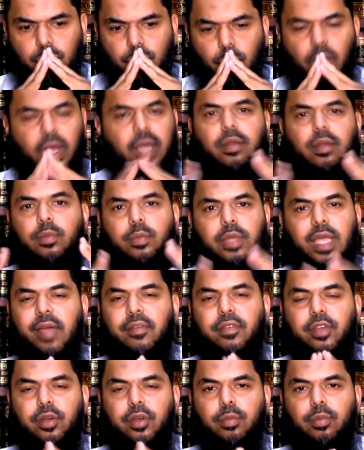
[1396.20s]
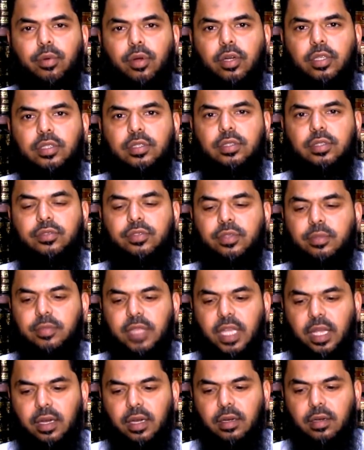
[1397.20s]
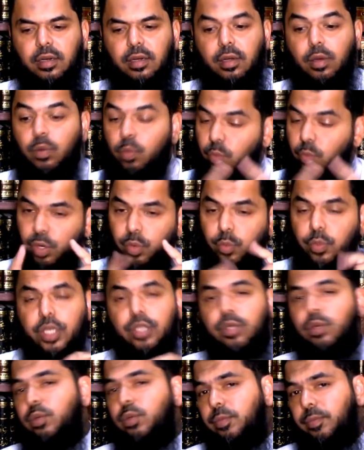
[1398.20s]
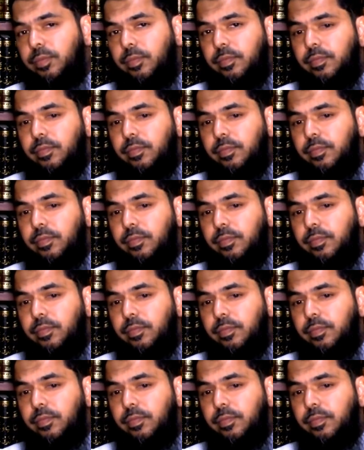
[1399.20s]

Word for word: why don't we have any reports from there? Well, we do.